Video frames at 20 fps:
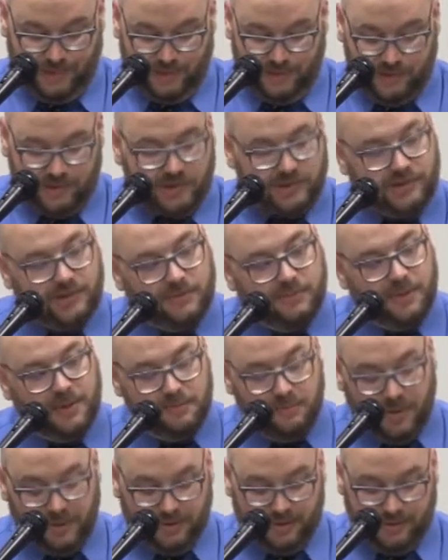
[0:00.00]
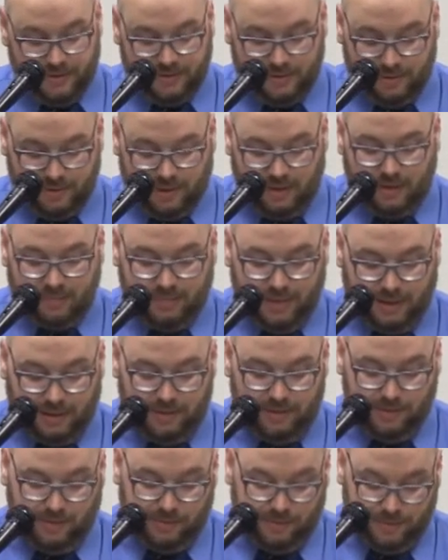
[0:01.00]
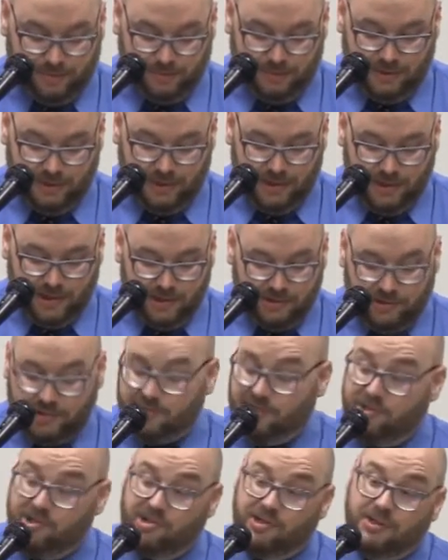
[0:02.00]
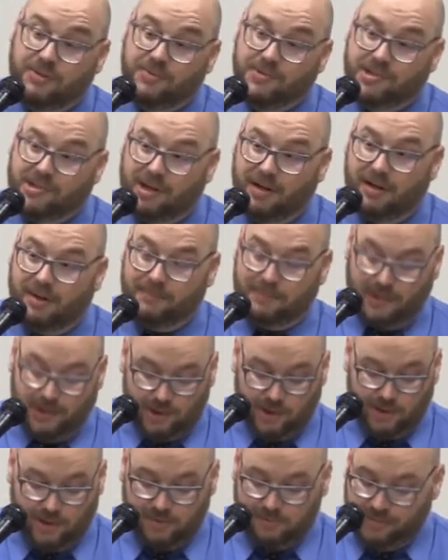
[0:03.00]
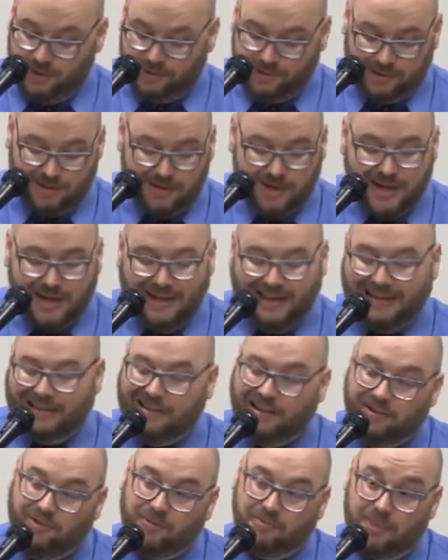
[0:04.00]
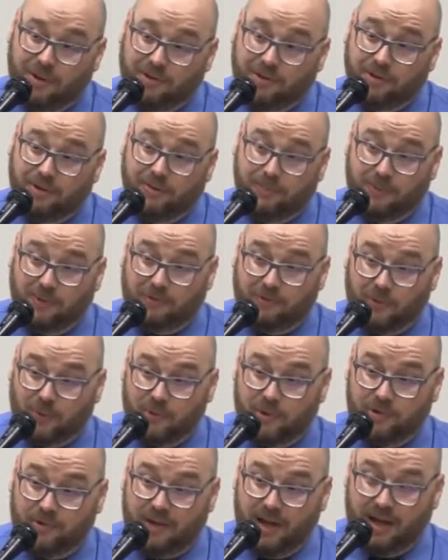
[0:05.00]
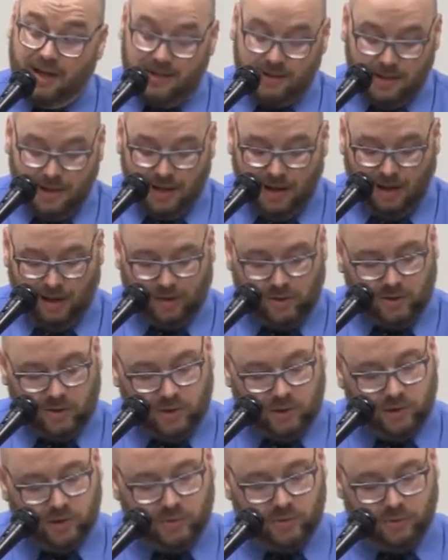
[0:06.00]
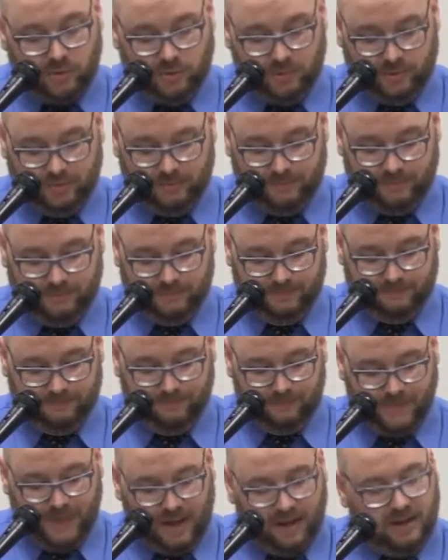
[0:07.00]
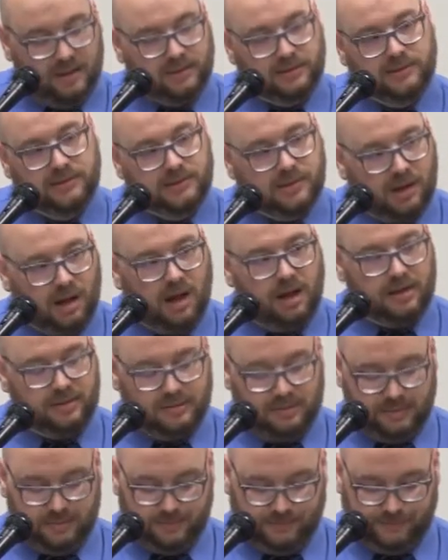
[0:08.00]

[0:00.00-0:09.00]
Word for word: just as my mother taught me to do, just as she was taught by her mother and each mother before that, a clue held taut,